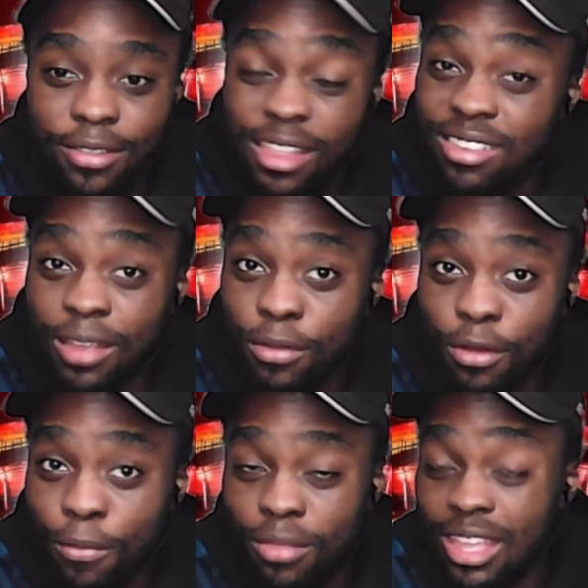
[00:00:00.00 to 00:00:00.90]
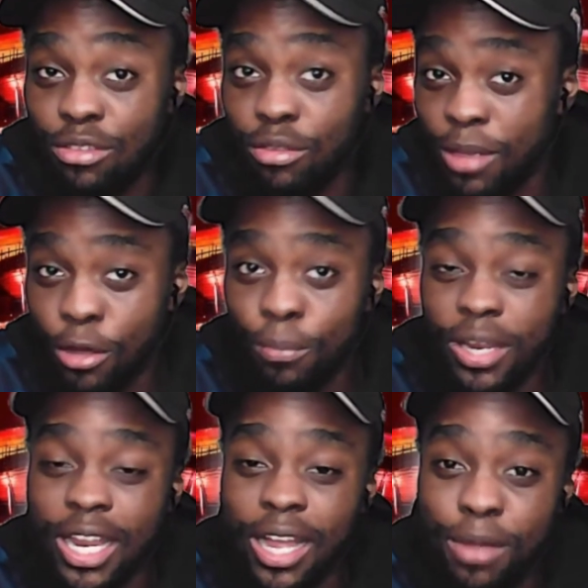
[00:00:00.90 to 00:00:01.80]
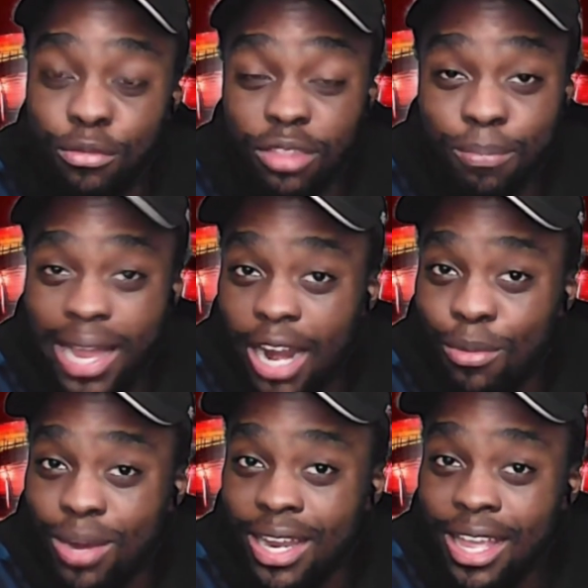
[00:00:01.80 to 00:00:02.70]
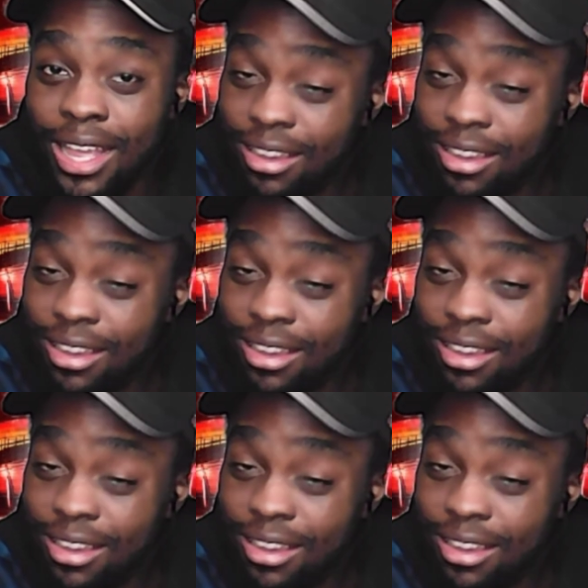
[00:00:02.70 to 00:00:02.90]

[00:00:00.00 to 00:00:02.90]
The same things we've been complaining about with Bellerin.